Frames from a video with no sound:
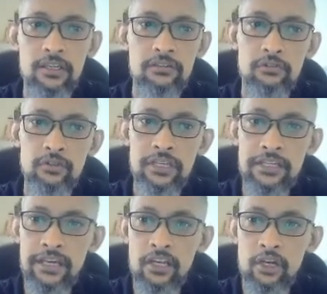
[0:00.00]
So the
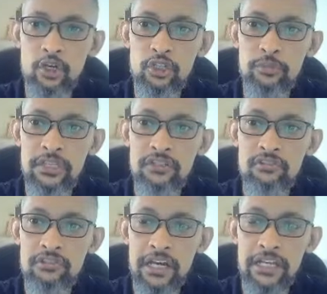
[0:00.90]
cat are going to be
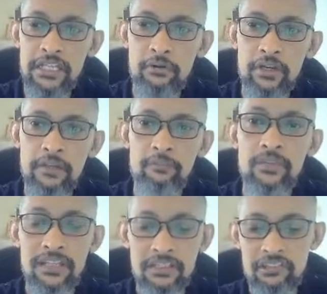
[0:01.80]
inside there, okay?
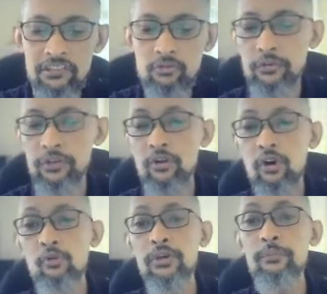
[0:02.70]
This is what we
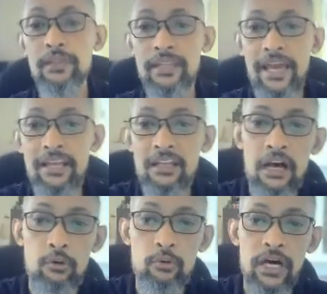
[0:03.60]
call, we plan
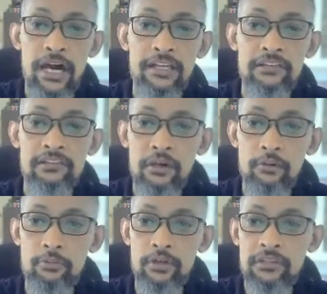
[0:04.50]
our ideas and
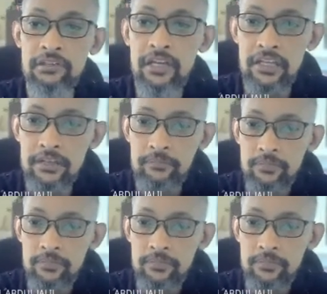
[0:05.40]
when we design, okay?